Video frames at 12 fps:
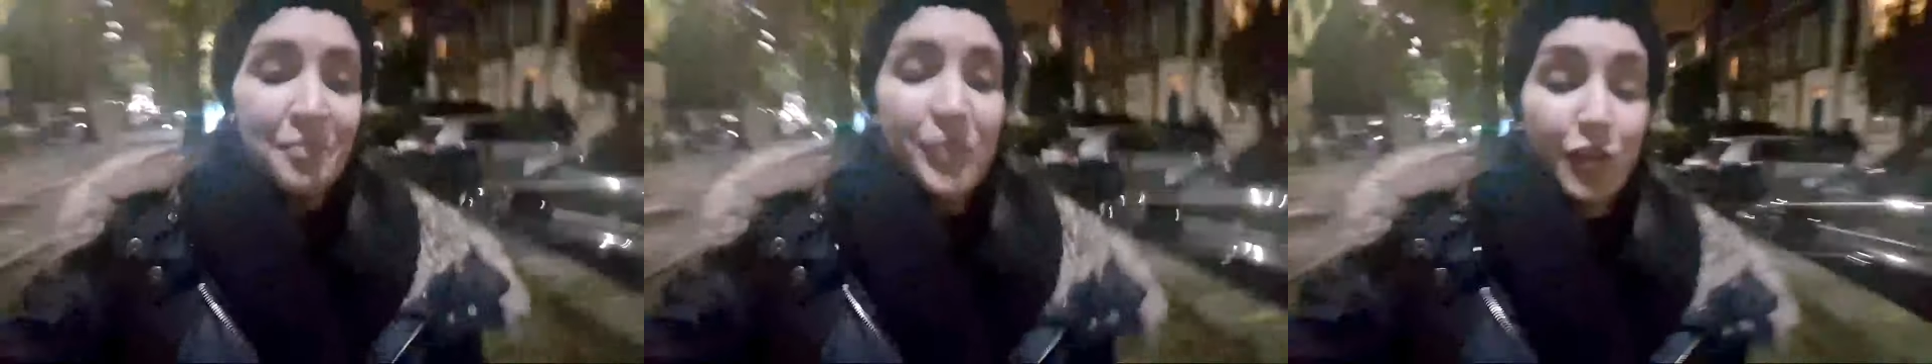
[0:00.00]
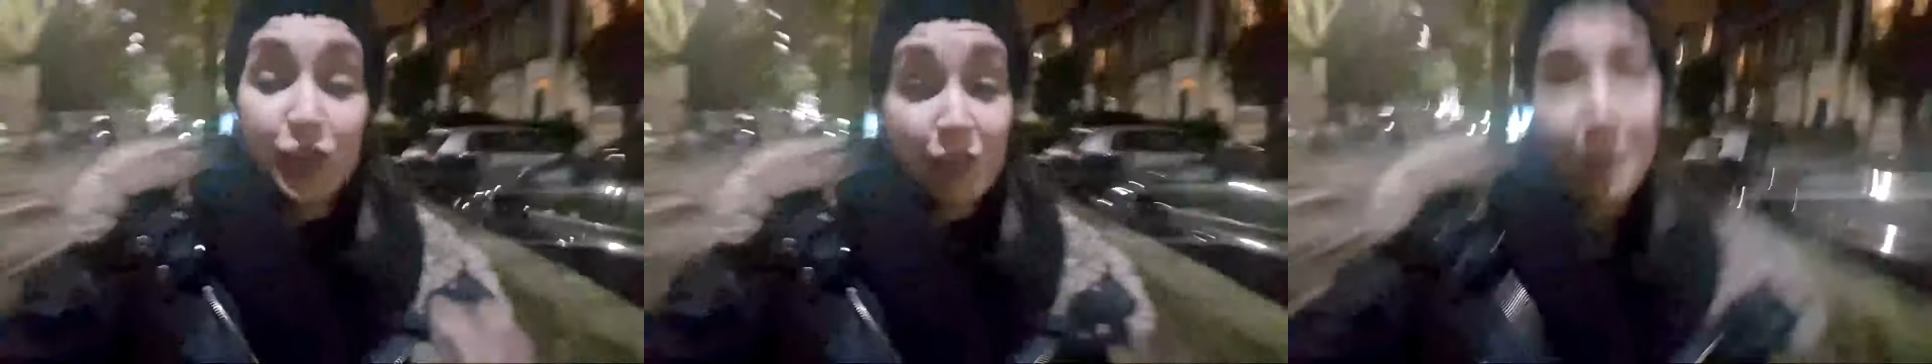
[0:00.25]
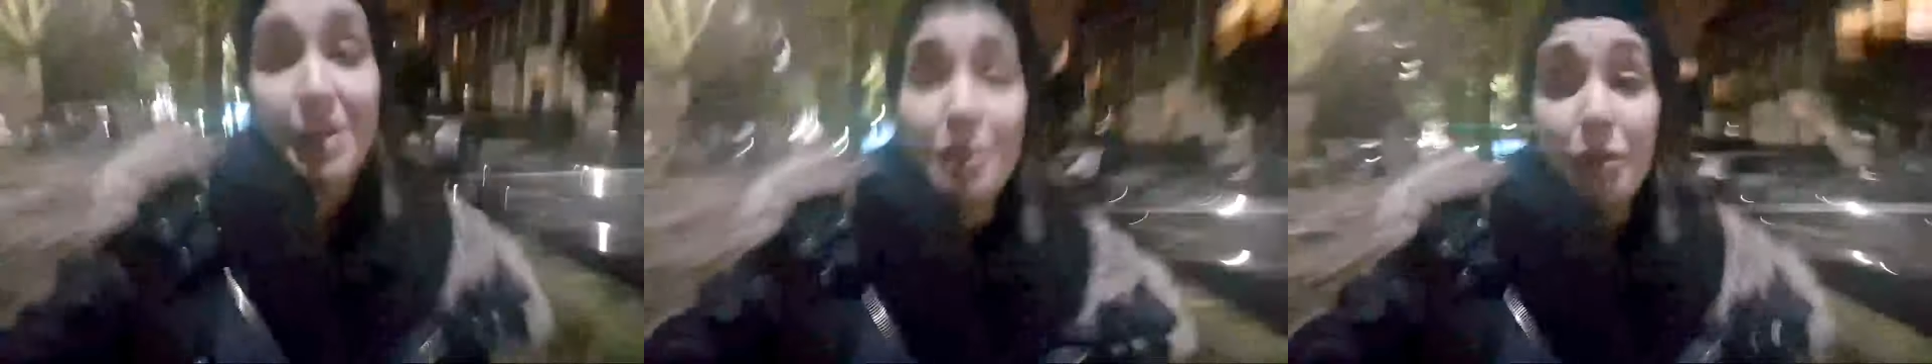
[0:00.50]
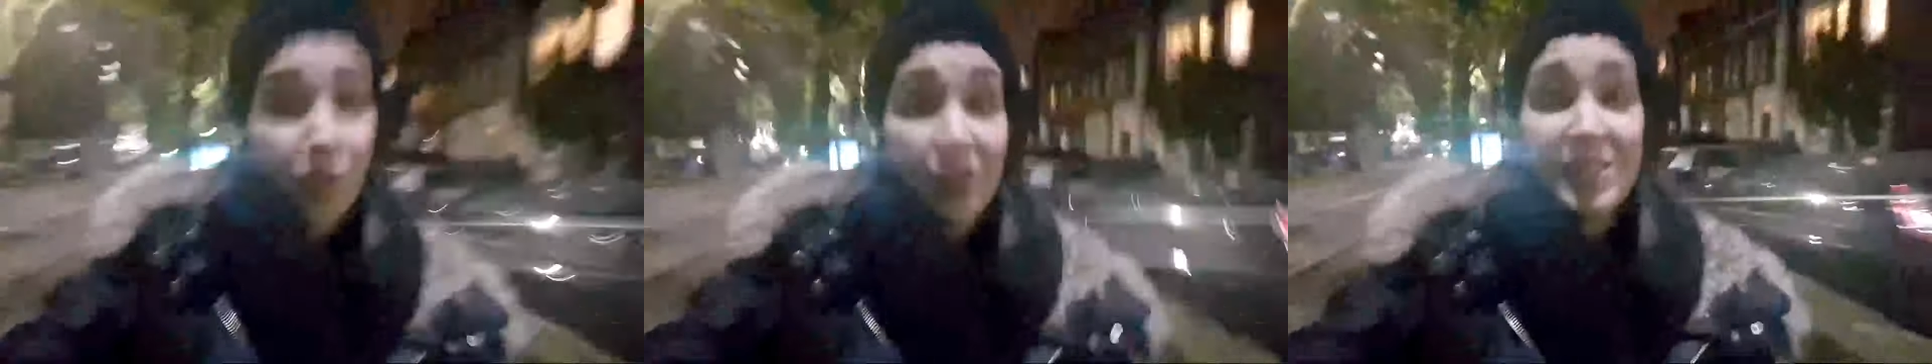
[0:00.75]
for the very
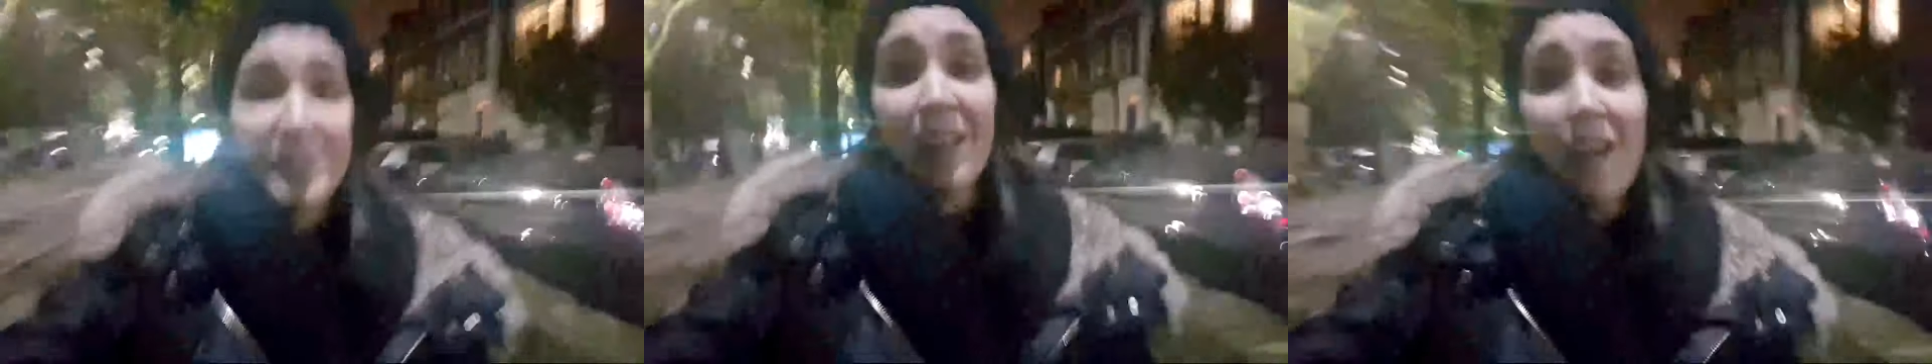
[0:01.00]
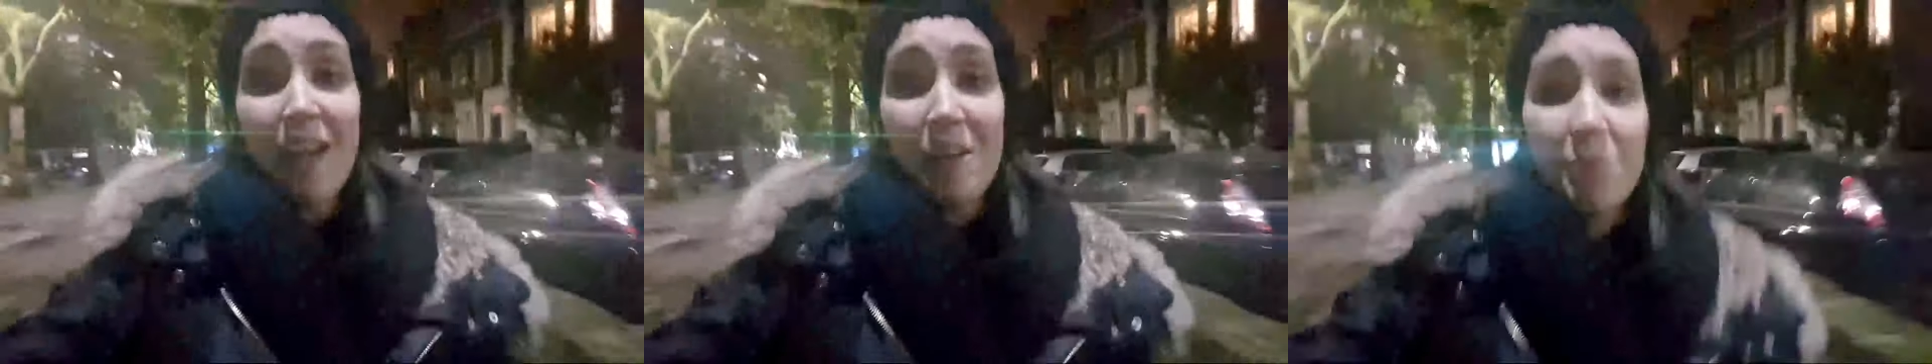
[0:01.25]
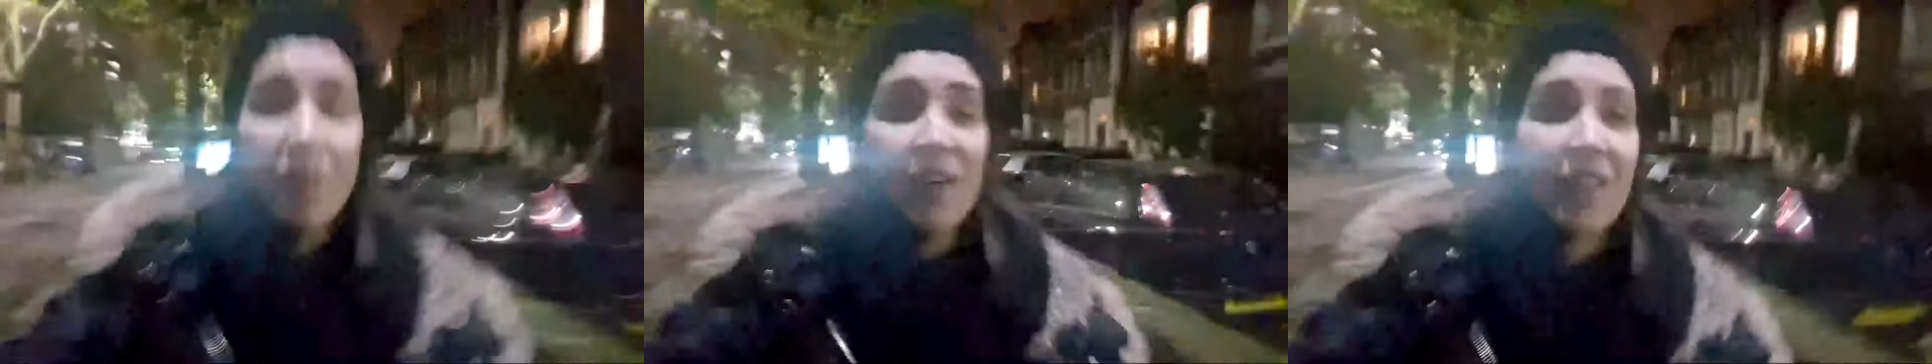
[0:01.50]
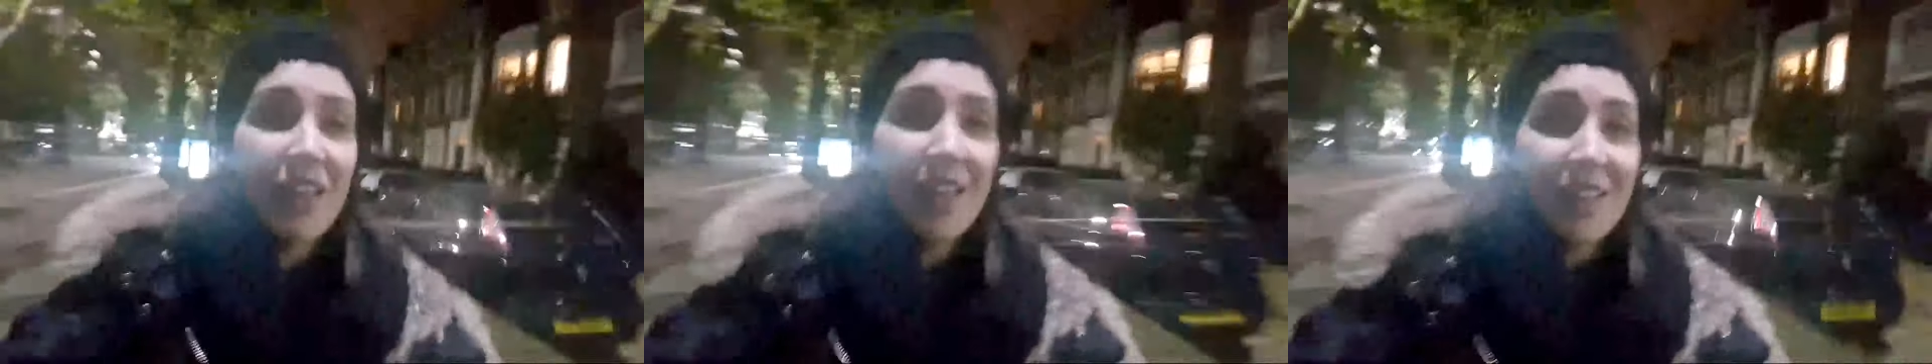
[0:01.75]
first time,
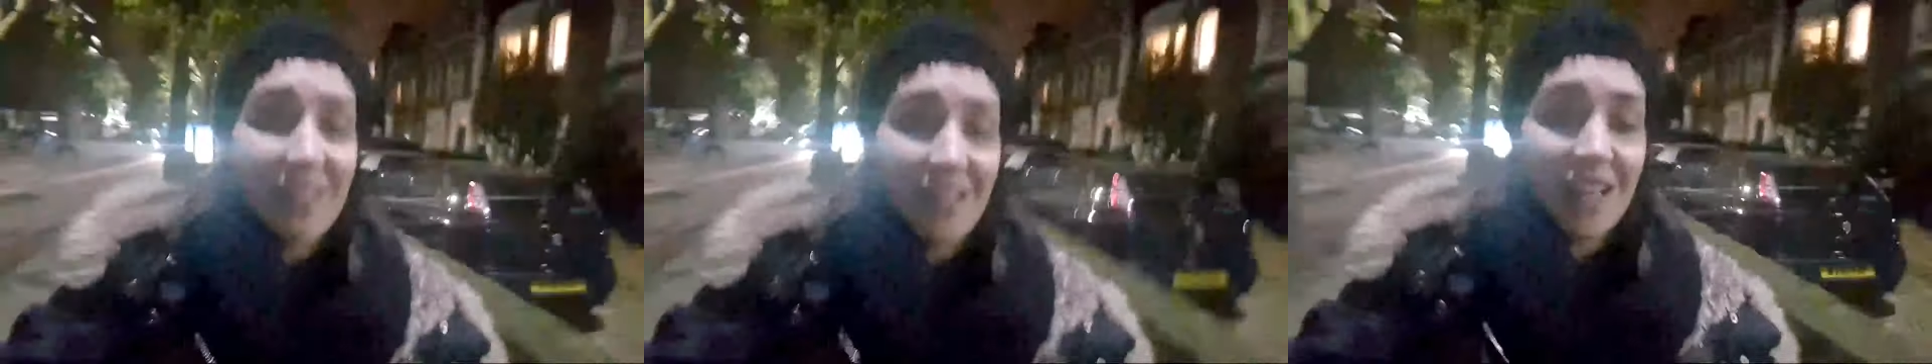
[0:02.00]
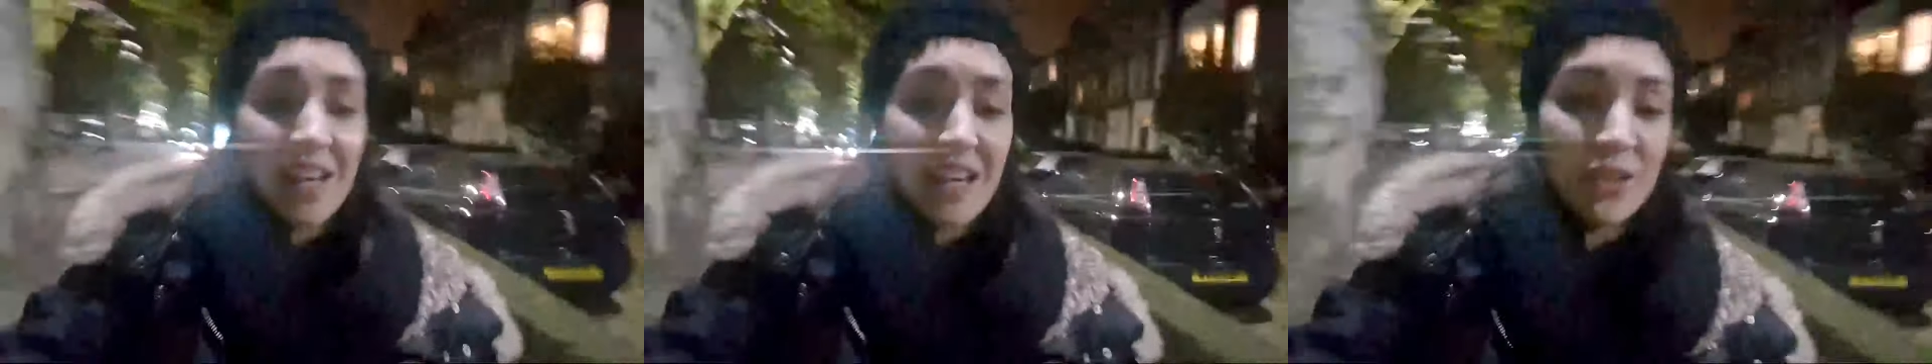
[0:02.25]
and I